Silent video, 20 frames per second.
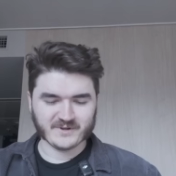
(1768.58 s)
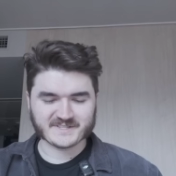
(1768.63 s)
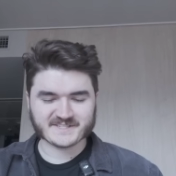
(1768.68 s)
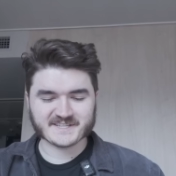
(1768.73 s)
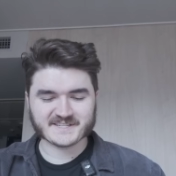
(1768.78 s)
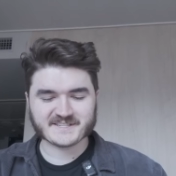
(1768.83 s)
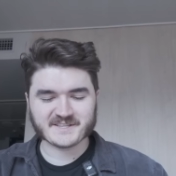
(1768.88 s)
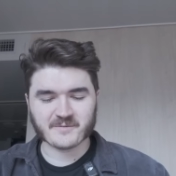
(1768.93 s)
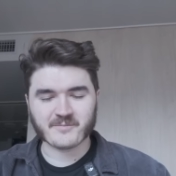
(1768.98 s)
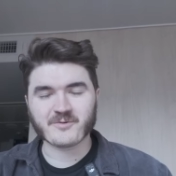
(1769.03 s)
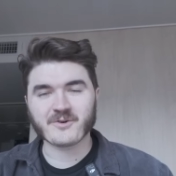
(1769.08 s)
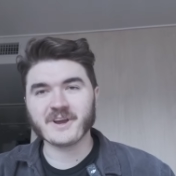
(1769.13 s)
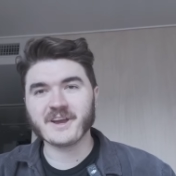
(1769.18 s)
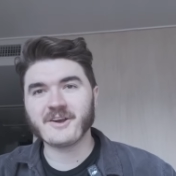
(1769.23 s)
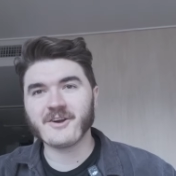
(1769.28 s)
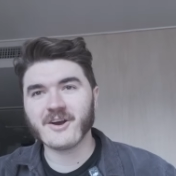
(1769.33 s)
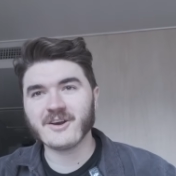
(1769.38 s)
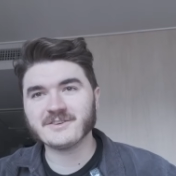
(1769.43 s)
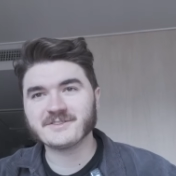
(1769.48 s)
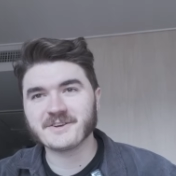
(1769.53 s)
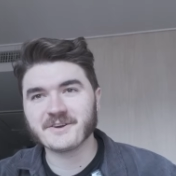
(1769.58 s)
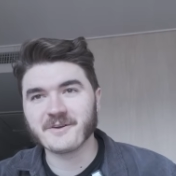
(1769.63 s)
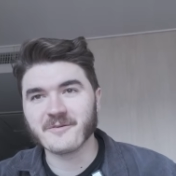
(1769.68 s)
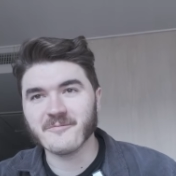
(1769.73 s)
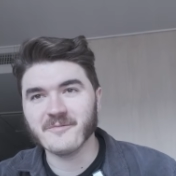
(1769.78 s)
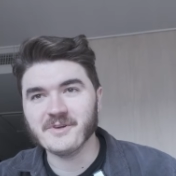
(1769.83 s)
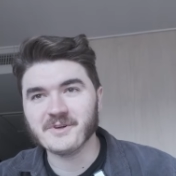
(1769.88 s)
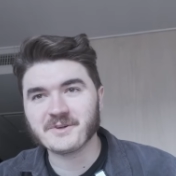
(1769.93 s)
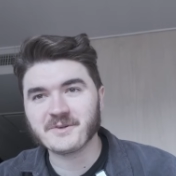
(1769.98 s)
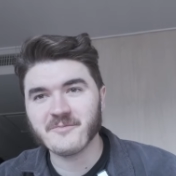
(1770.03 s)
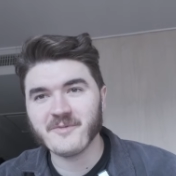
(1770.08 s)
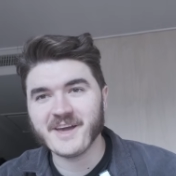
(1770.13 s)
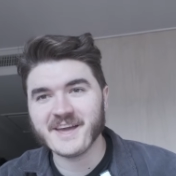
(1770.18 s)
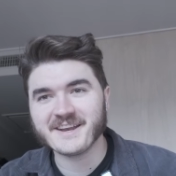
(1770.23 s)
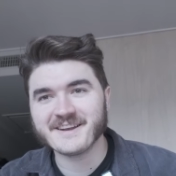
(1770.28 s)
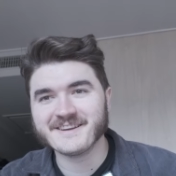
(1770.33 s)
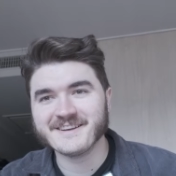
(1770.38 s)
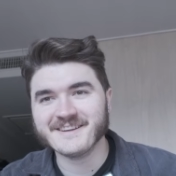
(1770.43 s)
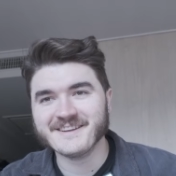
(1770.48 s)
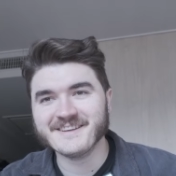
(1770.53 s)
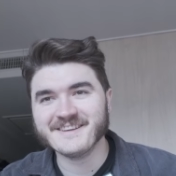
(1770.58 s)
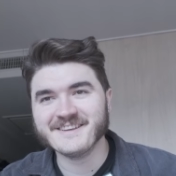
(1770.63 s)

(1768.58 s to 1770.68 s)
was this the precursor to Milkman?